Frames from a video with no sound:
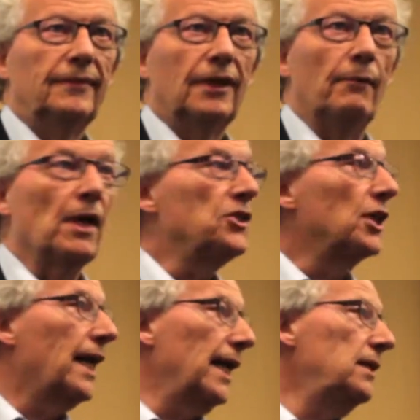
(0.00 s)
And that's the
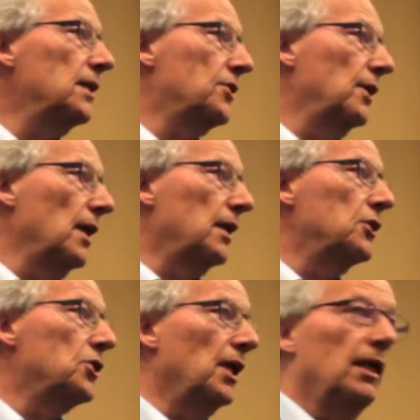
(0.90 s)
kindest thing I can
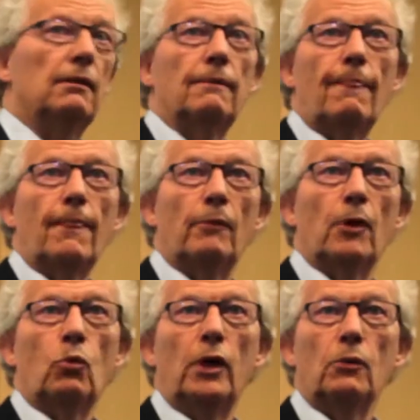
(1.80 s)
say
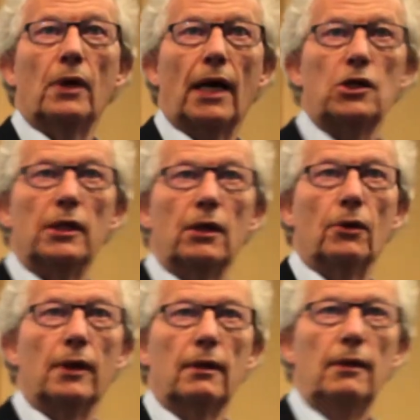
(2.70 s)
about where we're actually
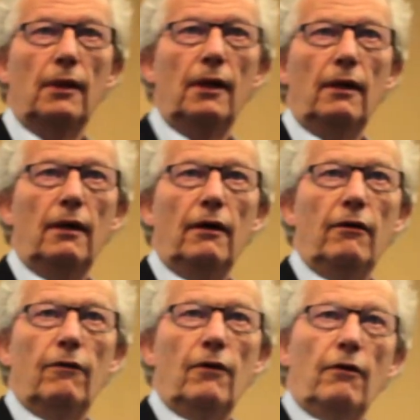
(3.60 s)
going.
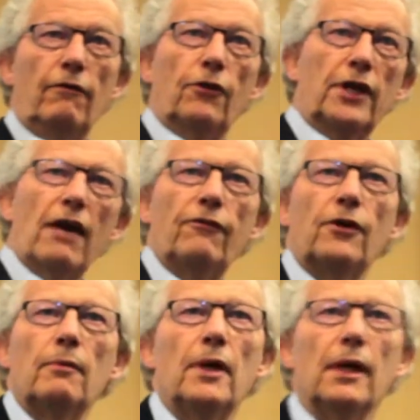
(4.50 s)
Forget
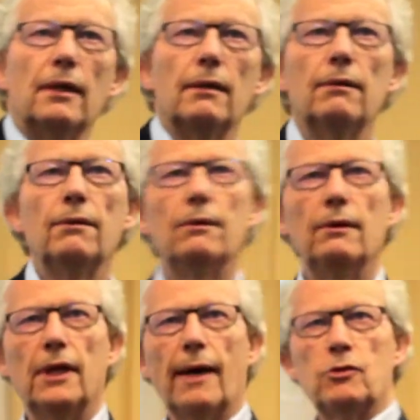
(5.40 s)
for a minute
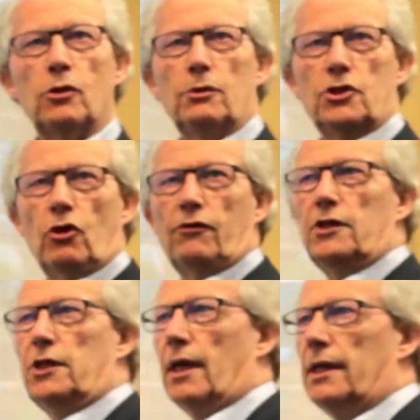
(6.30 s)
the absolute
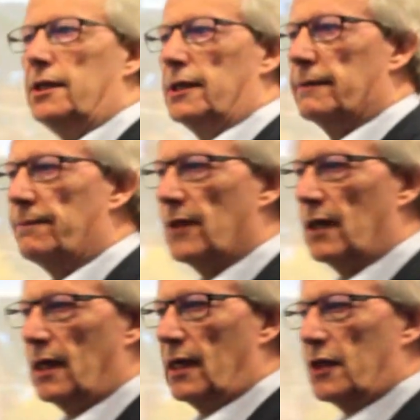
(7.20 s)
sovereignty idea,
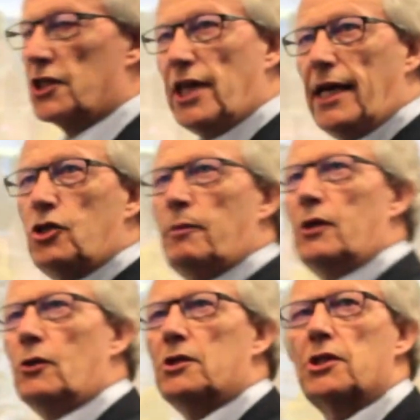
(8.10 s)
the
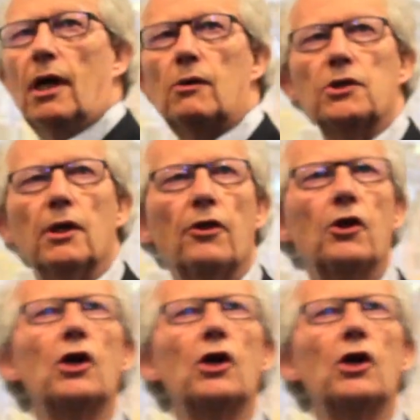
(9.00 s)
sentiment nostalgia. There